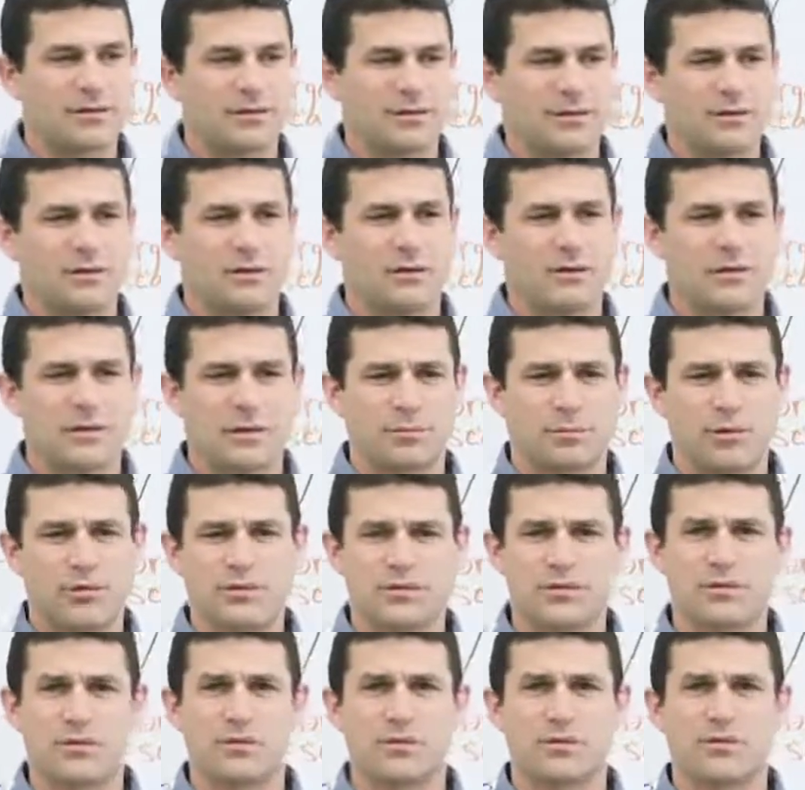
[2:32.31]
the
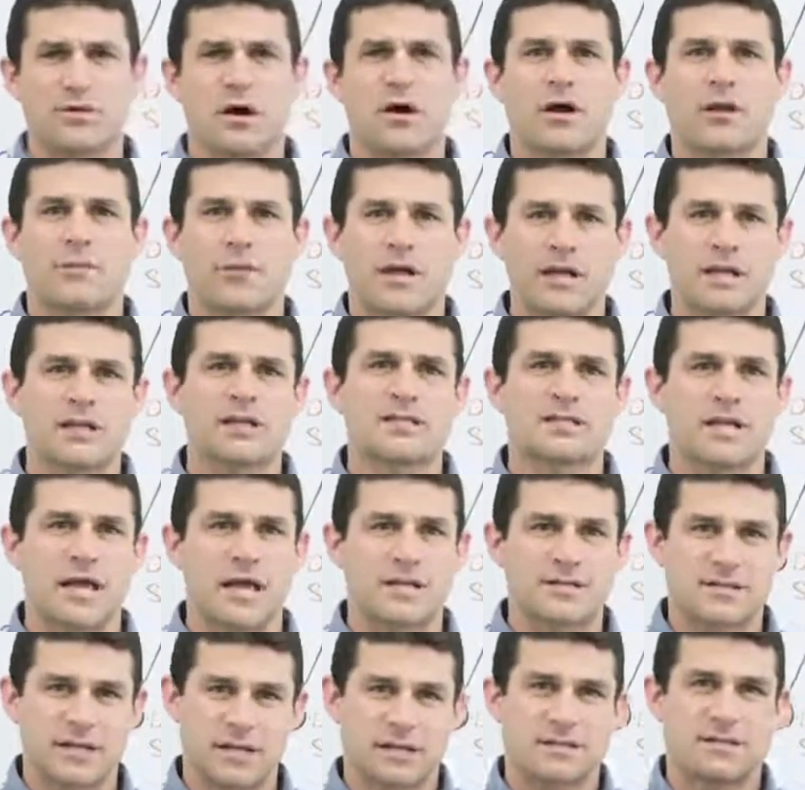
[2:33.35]
person who's automated this
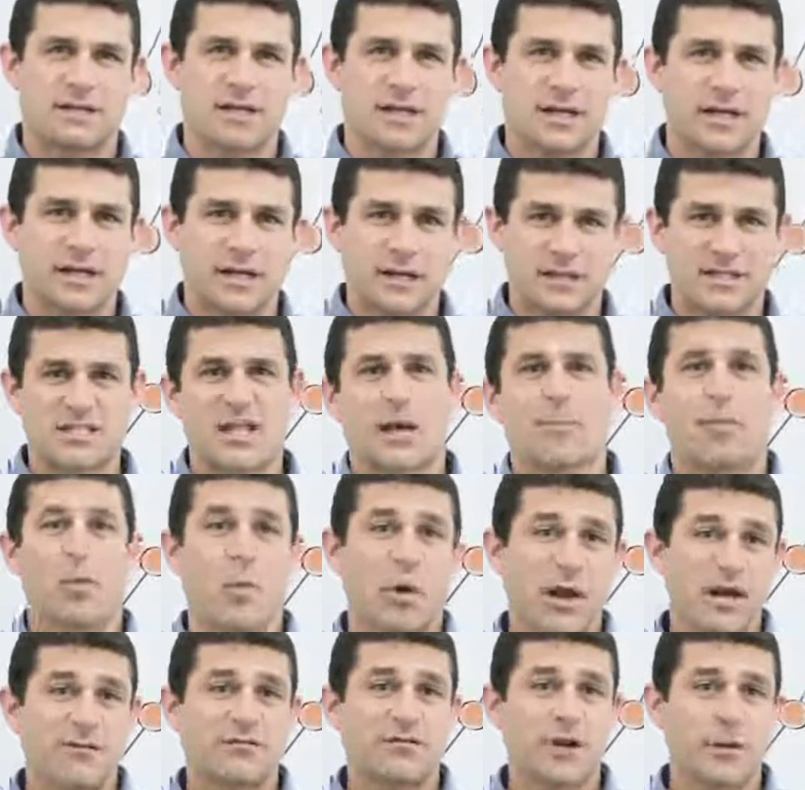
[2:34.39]
task can step
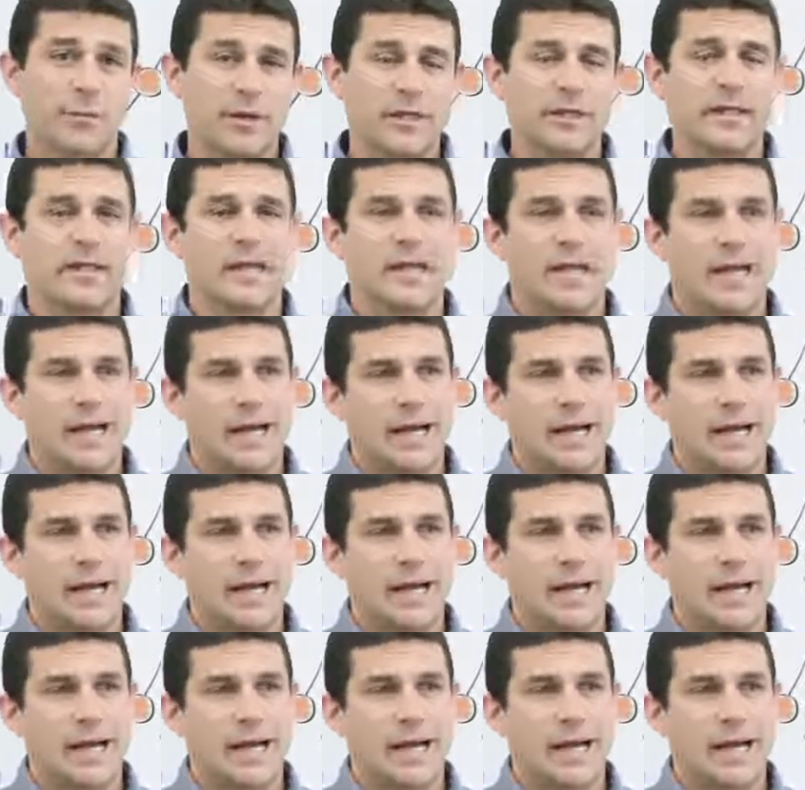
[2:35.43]
away from it,